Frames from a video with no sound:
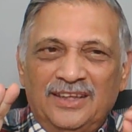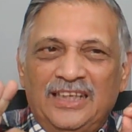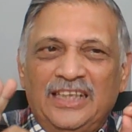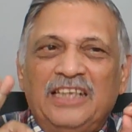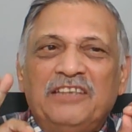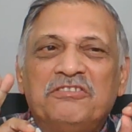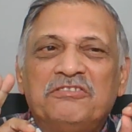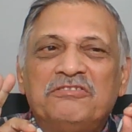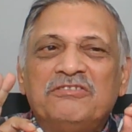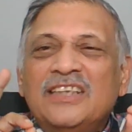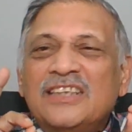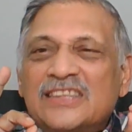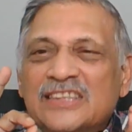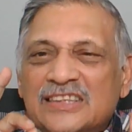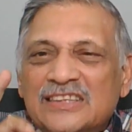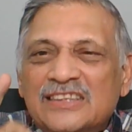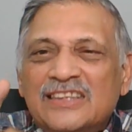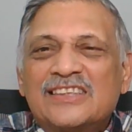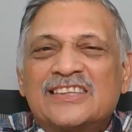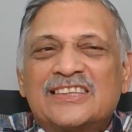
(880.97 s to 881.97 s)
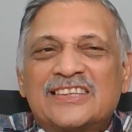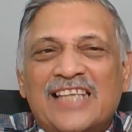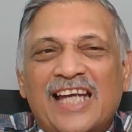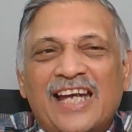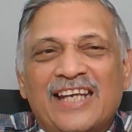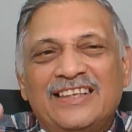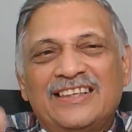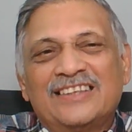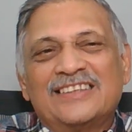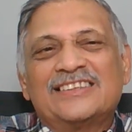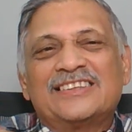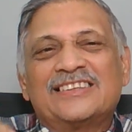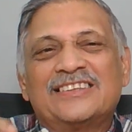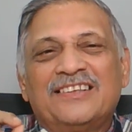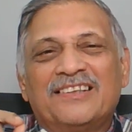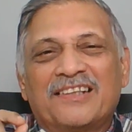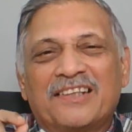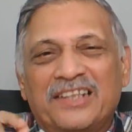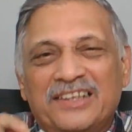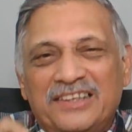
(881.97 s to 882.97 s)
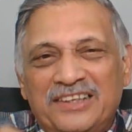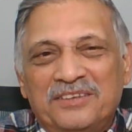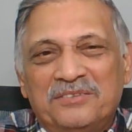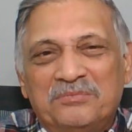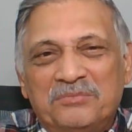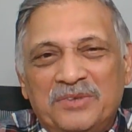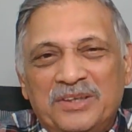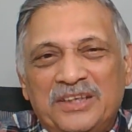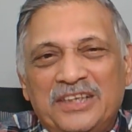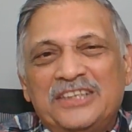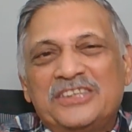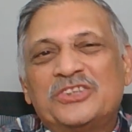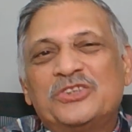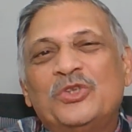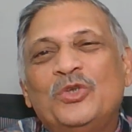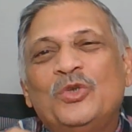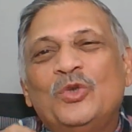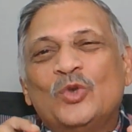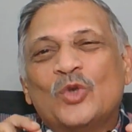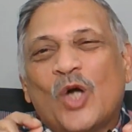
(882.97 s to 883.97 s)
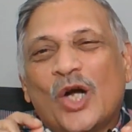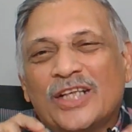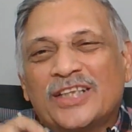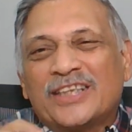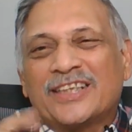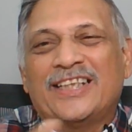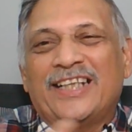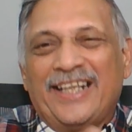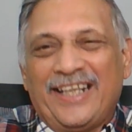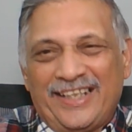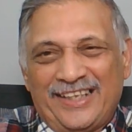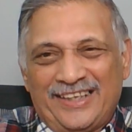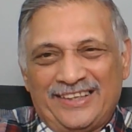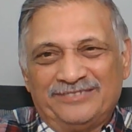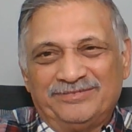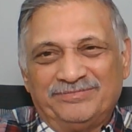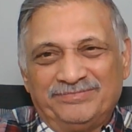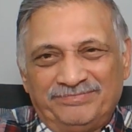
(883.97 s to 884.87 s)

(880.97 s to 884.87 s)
if this sinus rhythm is not correct,